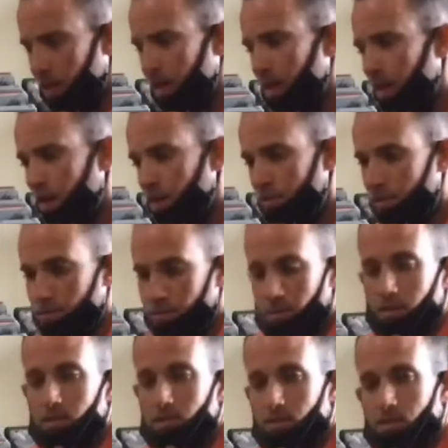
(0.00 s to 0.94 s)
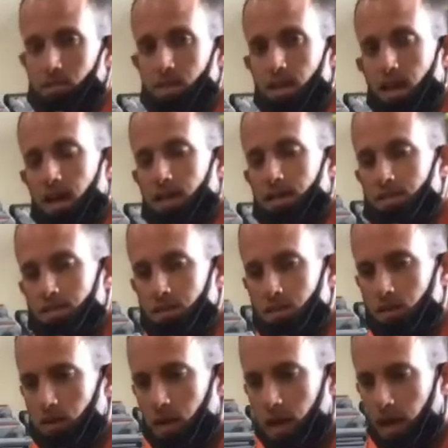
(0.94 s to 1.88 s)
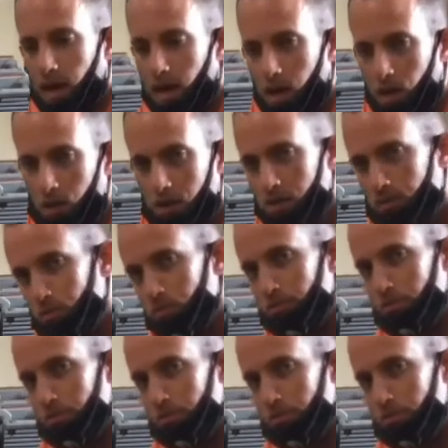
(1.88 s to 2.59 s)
then I would really start to ask, how